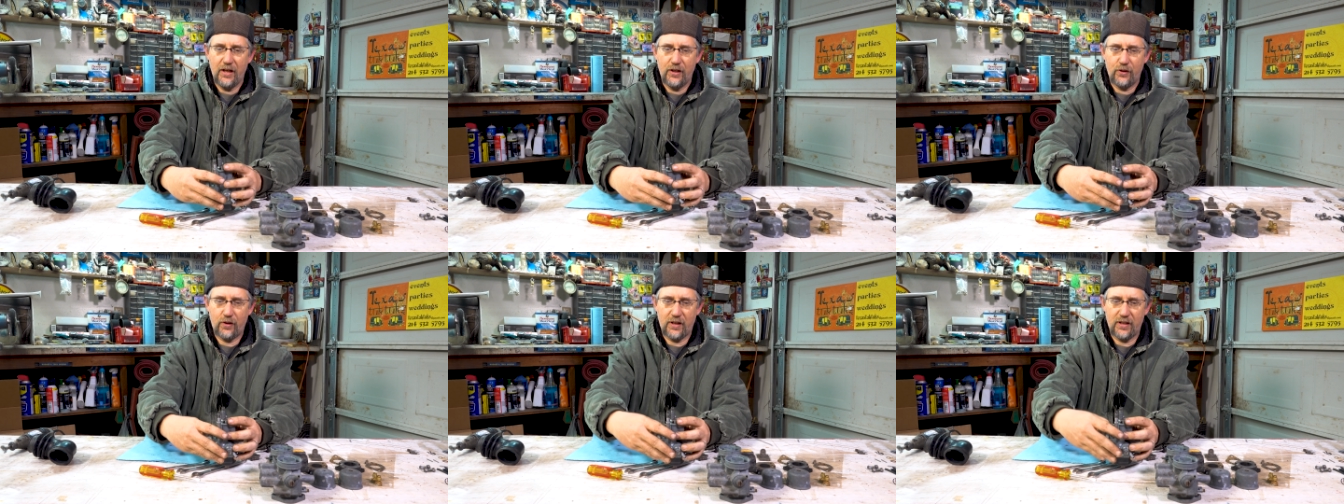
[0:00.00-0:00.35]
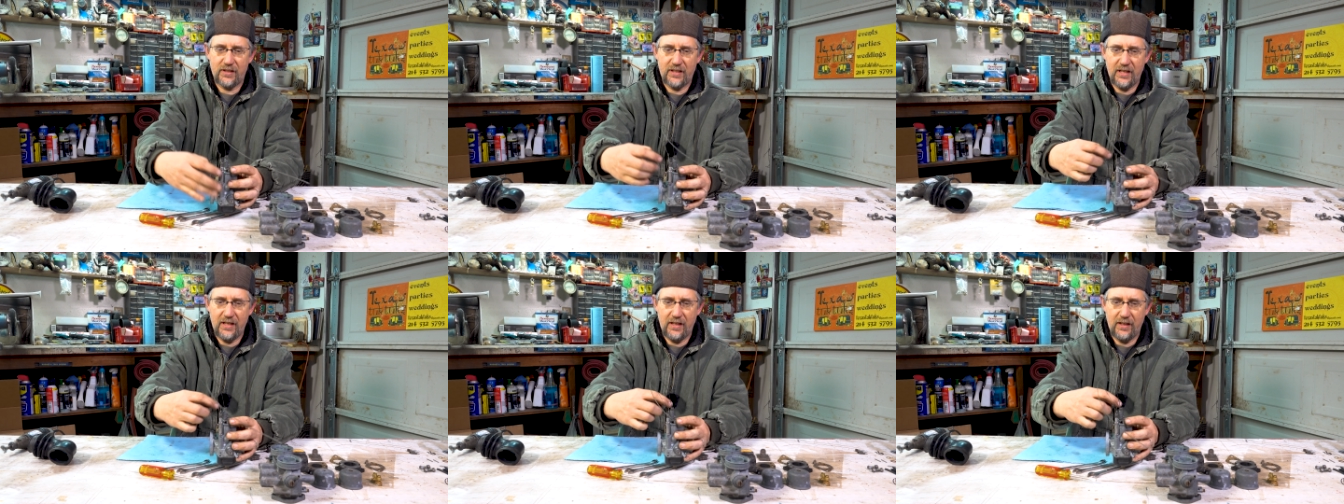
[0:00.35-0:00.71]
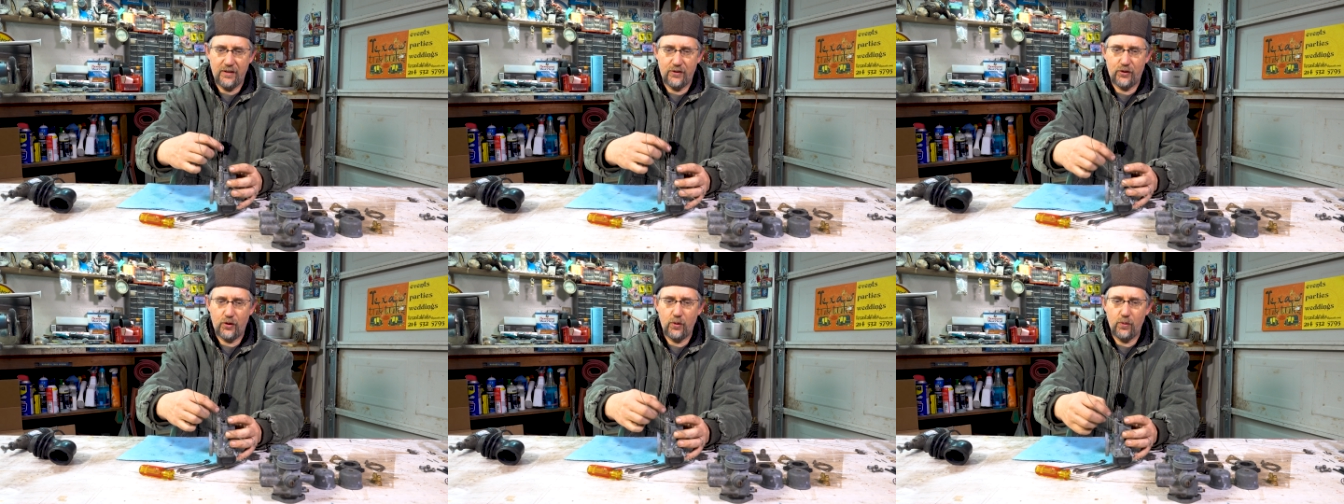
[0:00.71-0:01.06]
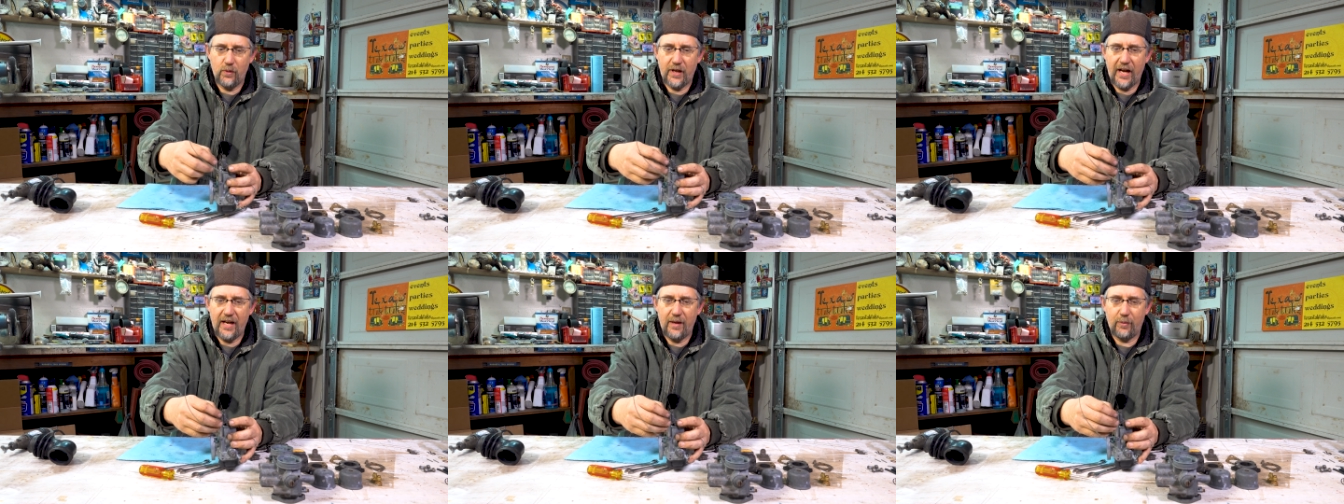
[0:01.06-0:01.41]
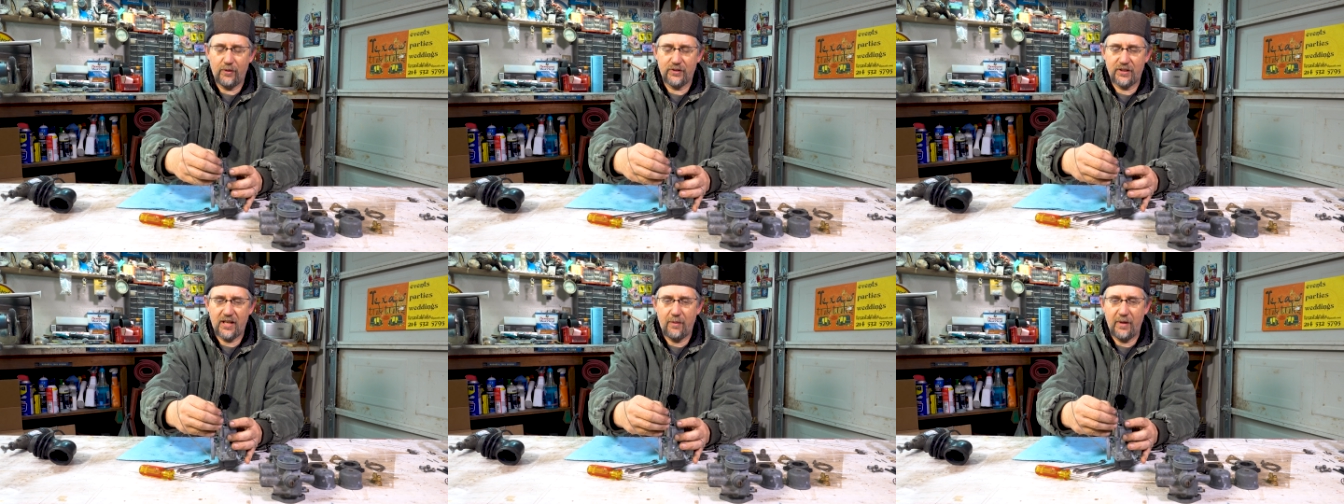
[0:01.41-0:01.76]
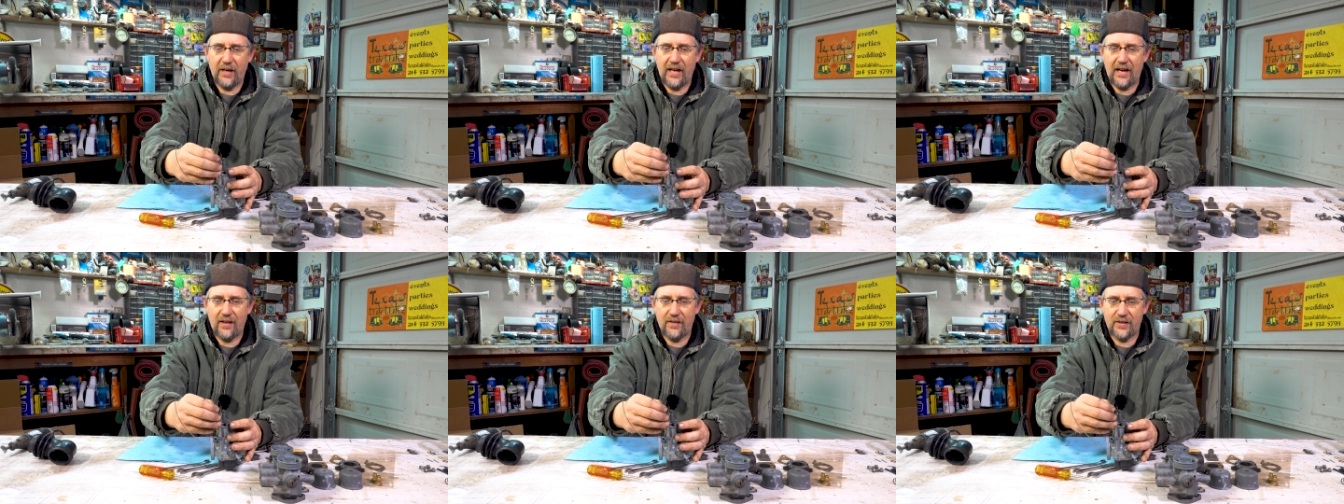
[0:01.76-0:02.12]
You're going to see 2 cables
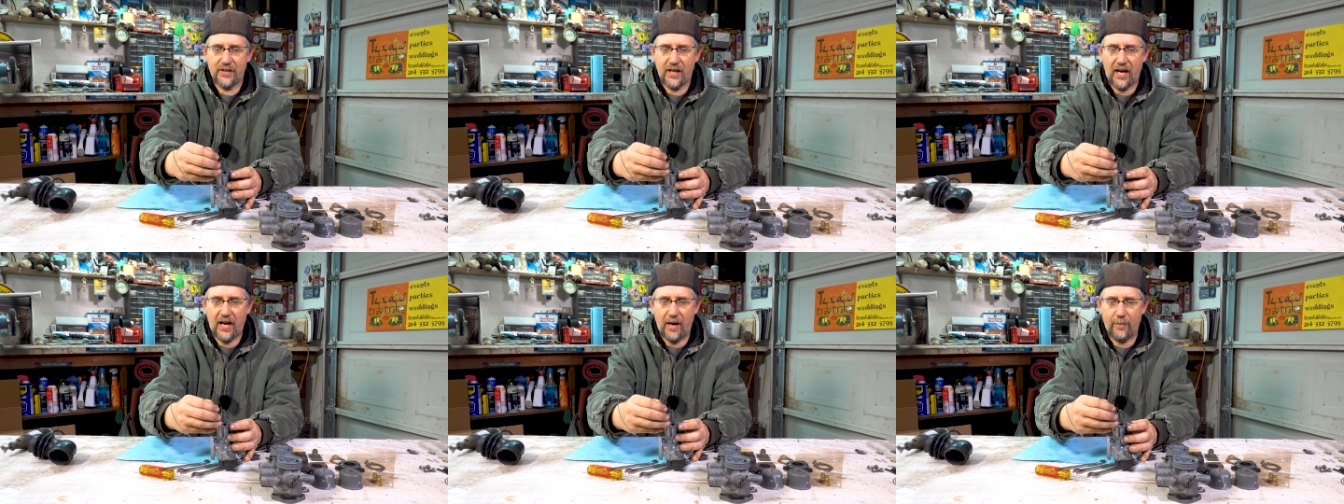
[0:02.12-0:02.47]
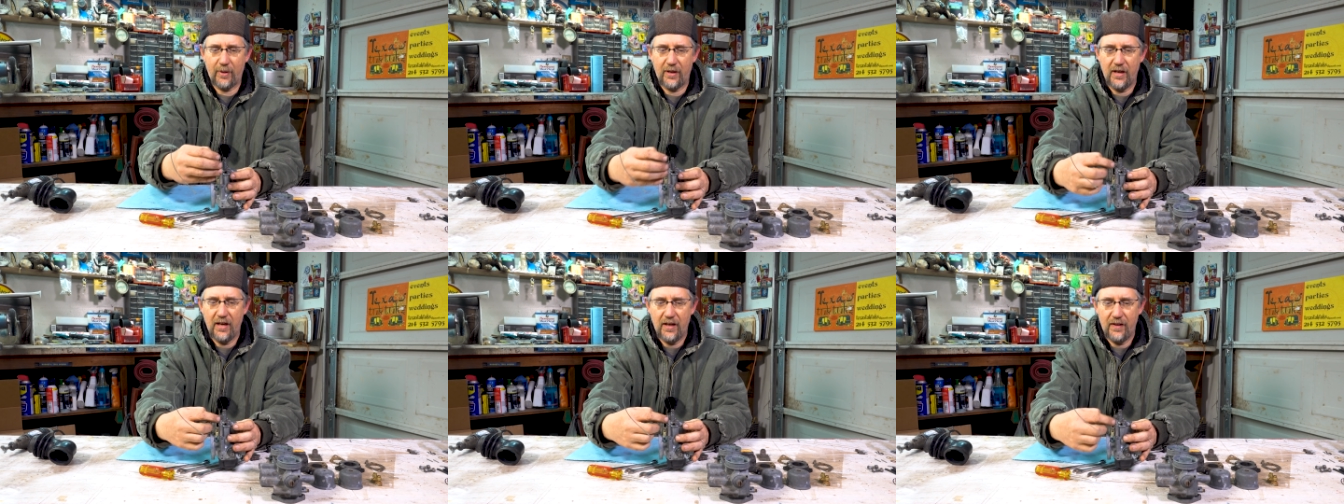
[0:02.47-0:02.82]
coming out of the top.